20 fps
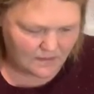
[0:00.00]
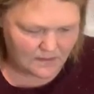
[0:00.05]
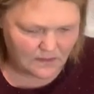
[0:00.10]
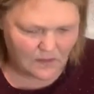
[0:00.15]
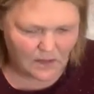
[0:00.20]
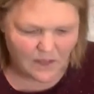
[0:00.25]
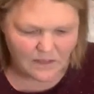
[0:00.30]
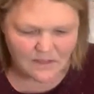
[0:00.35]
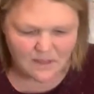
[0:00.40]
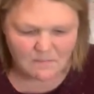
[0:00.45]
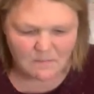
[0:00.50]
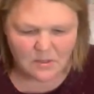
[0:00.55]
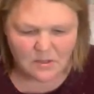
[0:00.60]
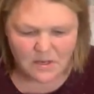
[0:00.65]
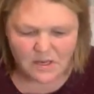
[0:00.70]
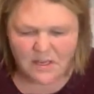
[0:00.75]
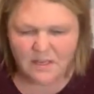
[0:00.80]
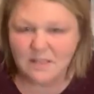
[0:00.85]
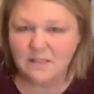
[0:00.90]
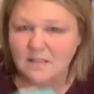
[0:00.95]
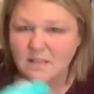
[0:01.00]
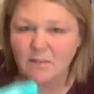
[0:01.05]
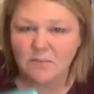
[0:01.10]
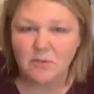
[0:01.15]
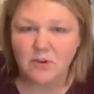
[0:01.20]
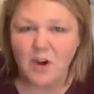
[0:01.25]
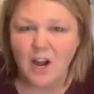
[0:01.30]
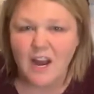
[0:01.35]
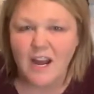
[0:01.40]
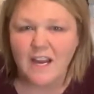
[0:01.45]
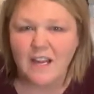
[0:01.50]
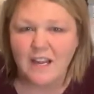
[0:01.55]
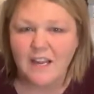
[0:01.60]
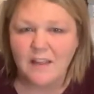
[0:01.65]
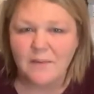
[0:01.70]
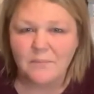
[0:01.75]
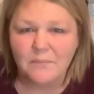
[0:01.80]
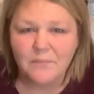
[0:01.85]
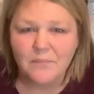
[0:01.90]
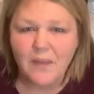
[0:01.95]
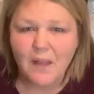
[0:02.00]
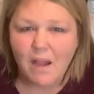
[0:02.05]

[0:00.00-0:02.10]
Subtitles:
So all I'm doing is I'm drying it.